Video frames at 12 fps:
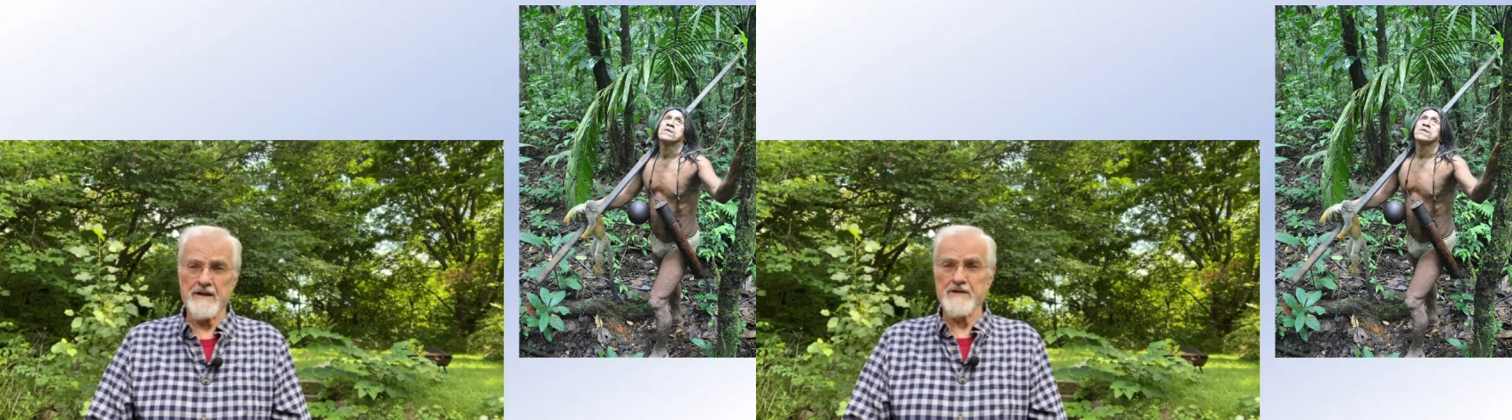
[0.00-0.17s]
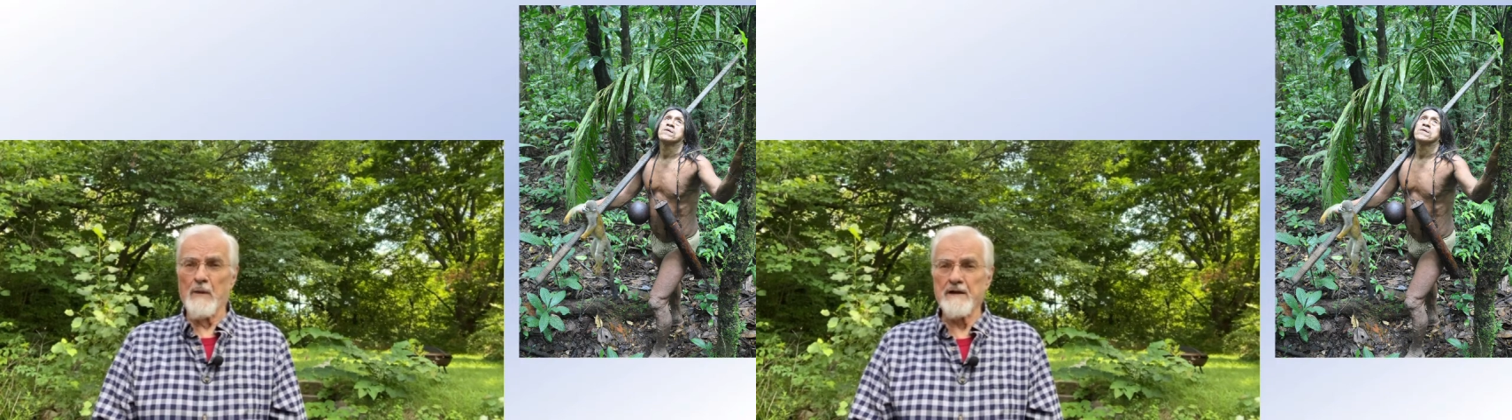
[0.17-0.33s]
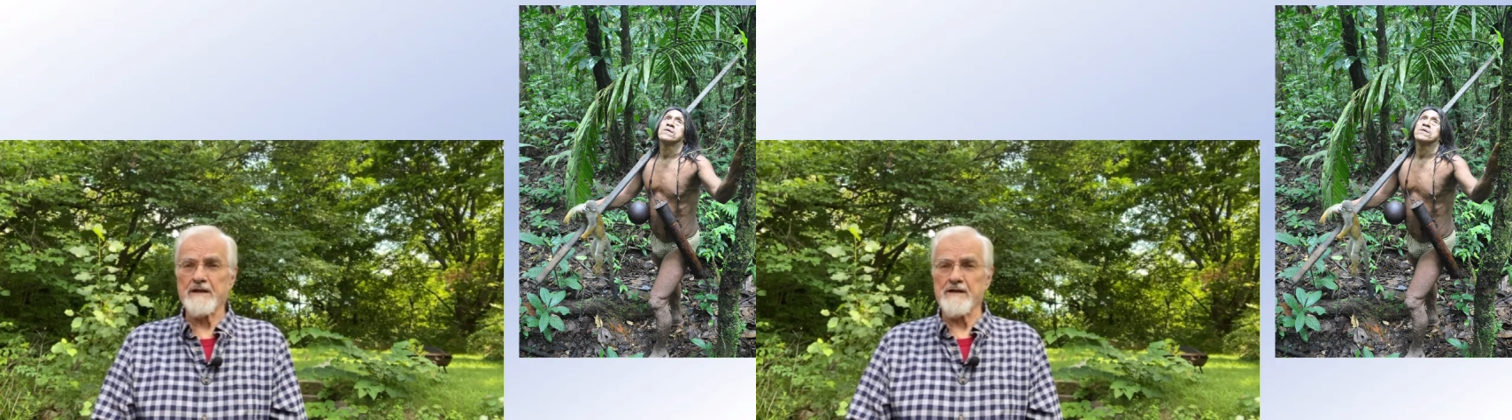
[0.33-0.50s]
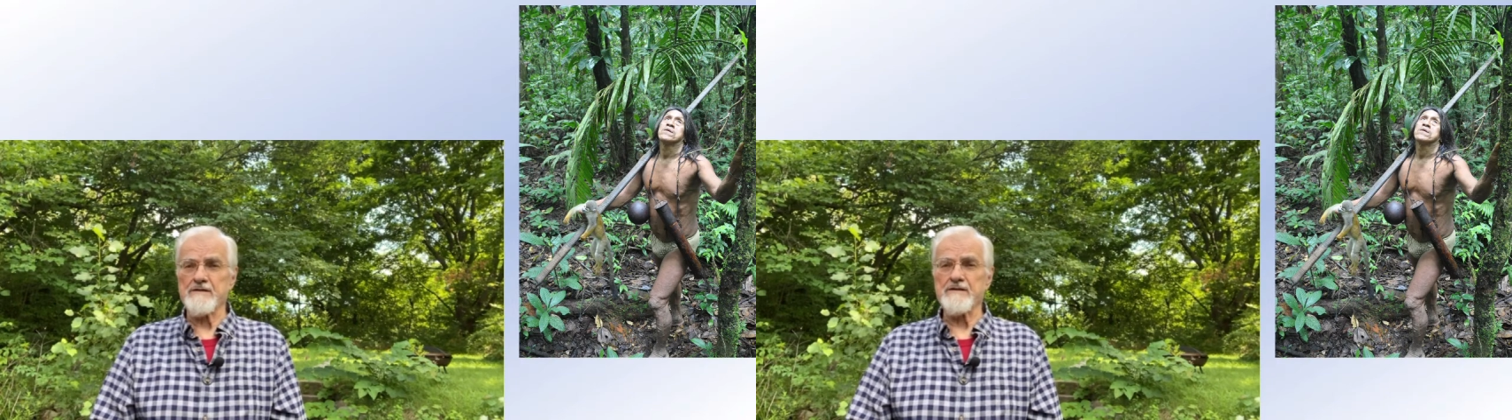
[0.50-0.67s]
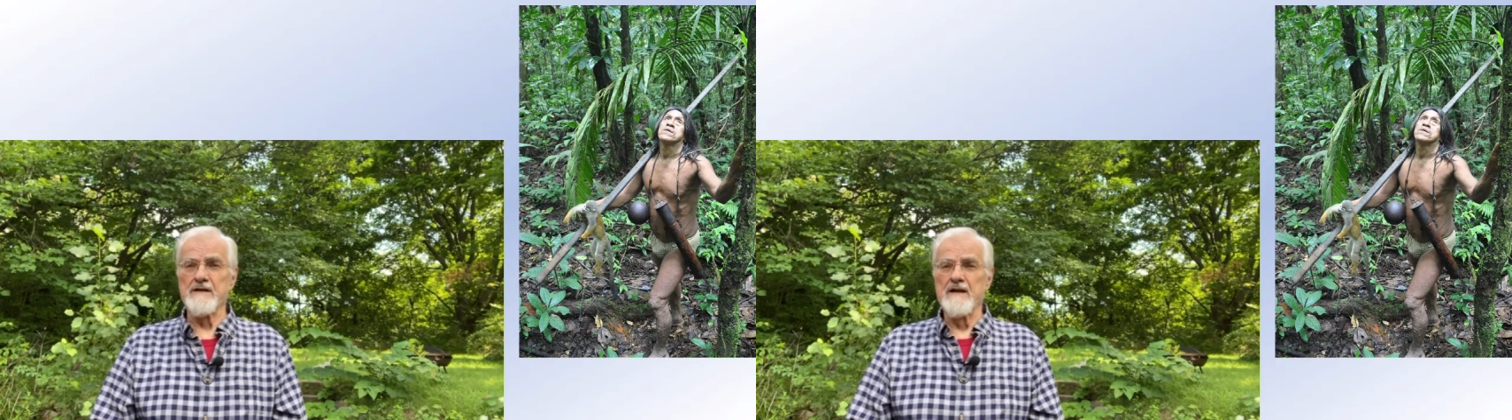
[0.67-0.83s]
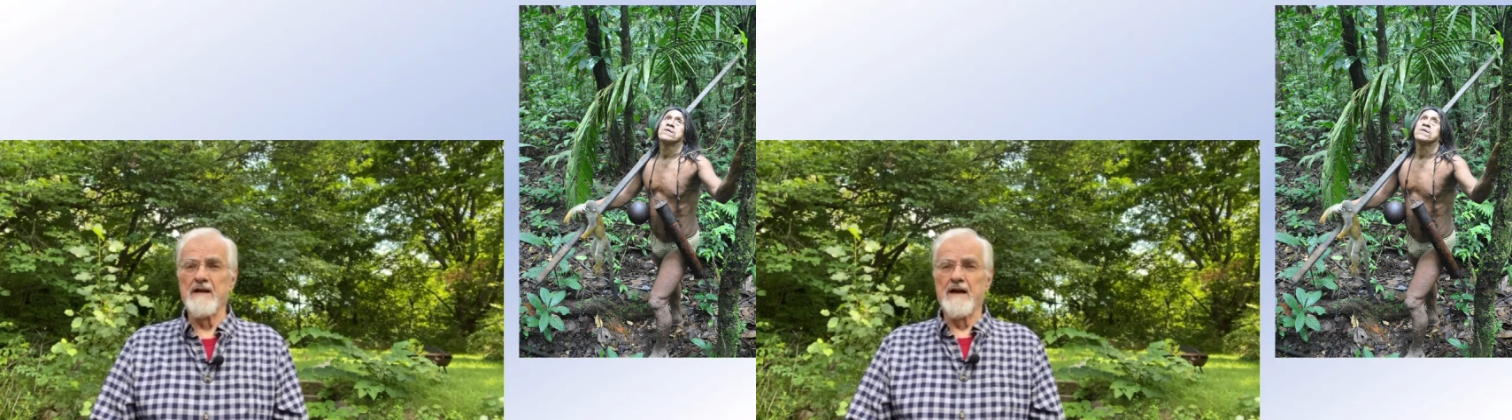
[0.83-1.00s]
monkeys.
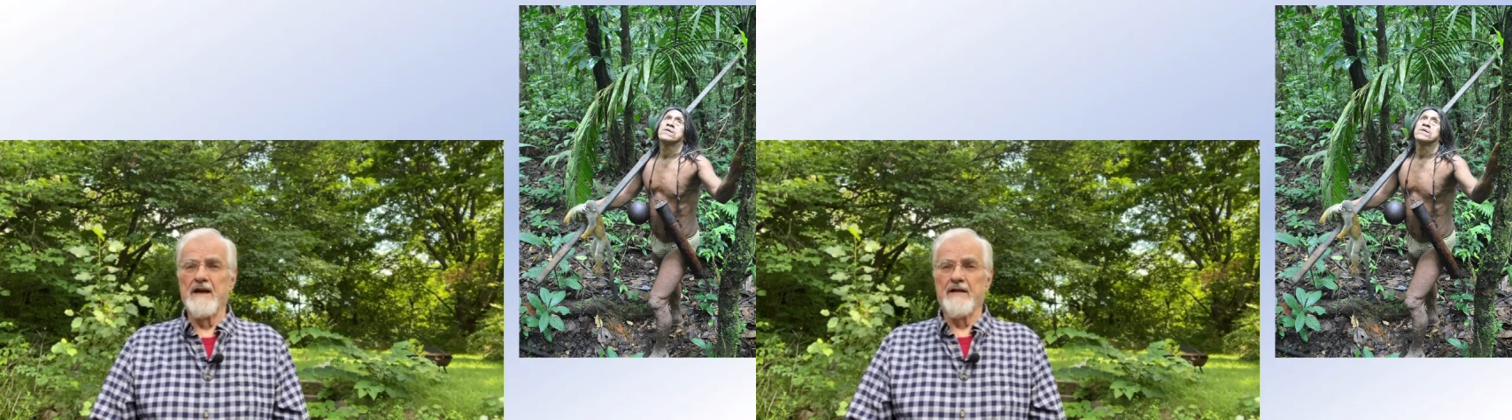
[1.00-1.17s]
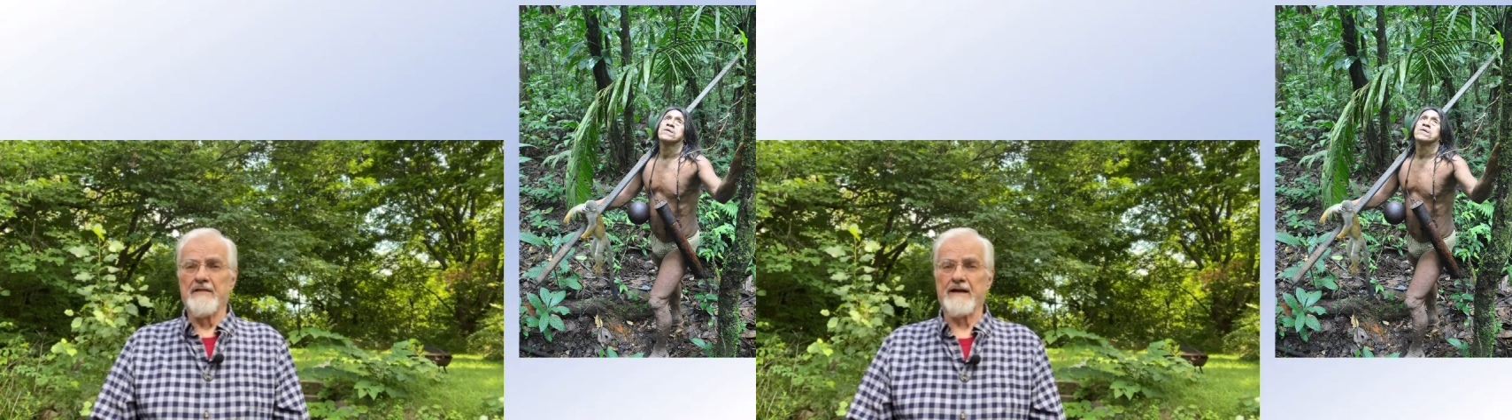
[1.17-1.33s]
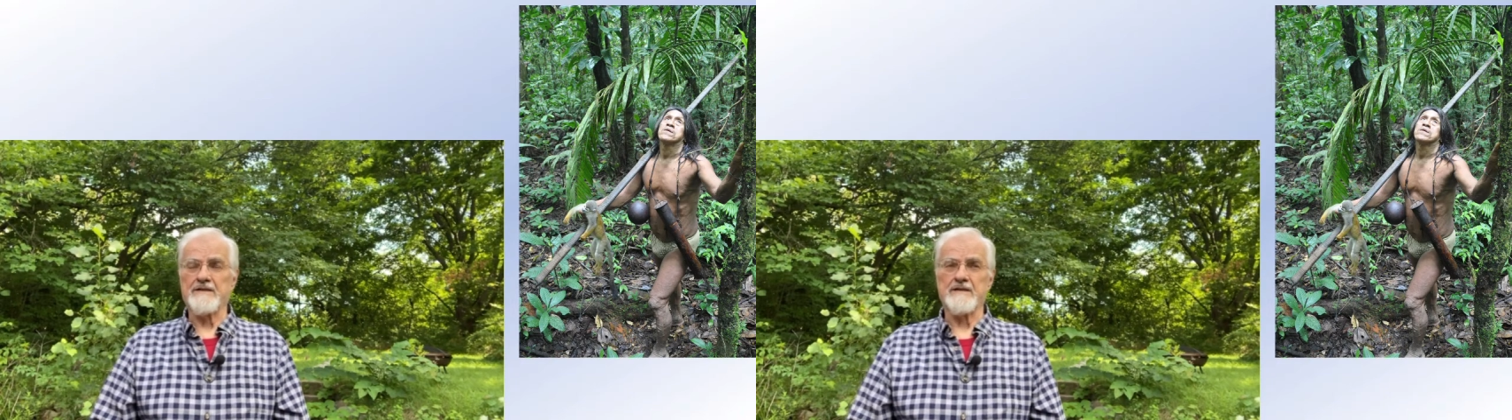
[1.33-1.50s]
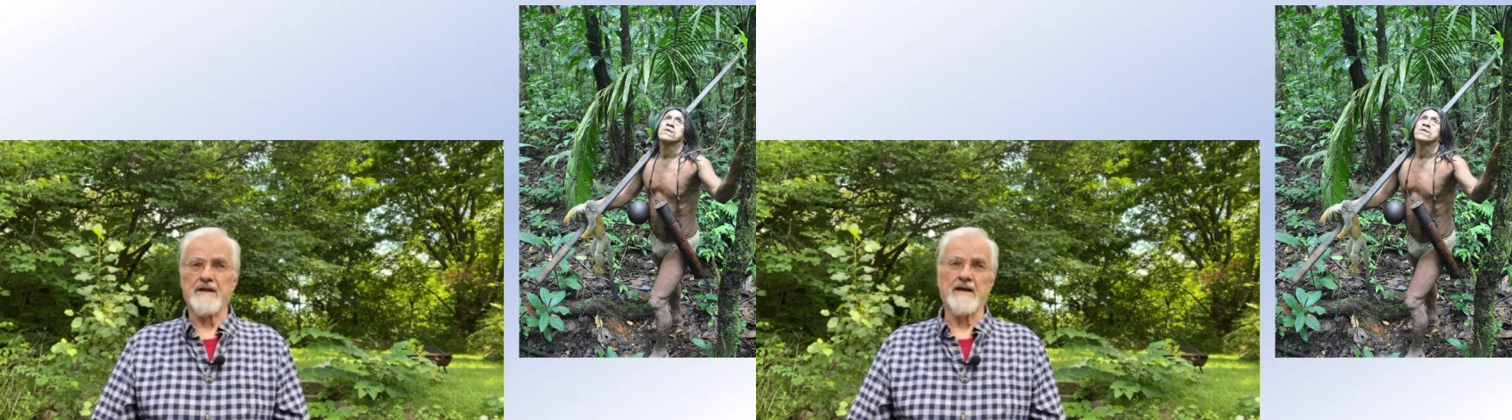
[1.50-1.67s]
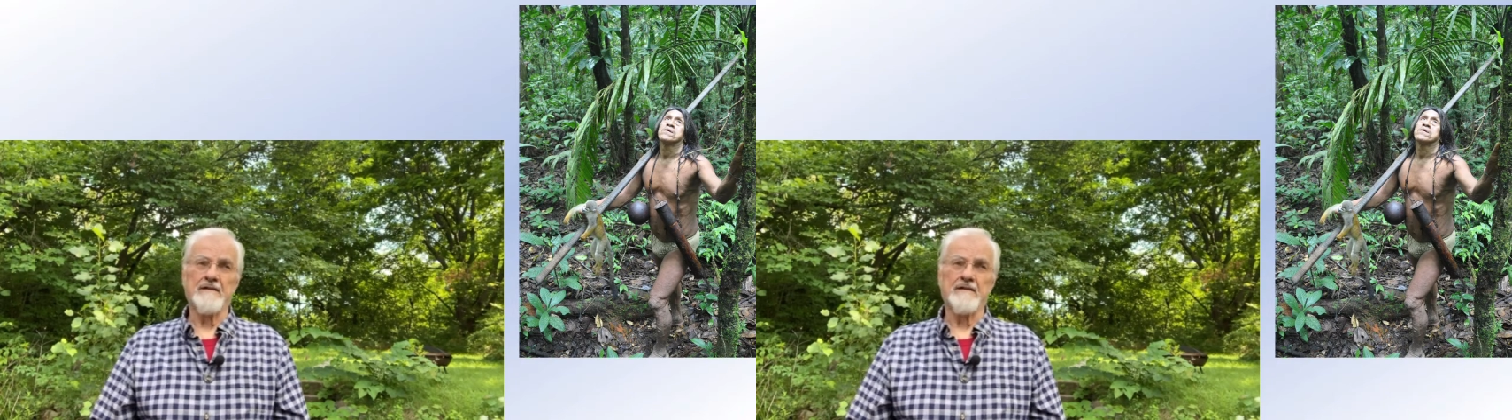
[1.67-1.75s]
That's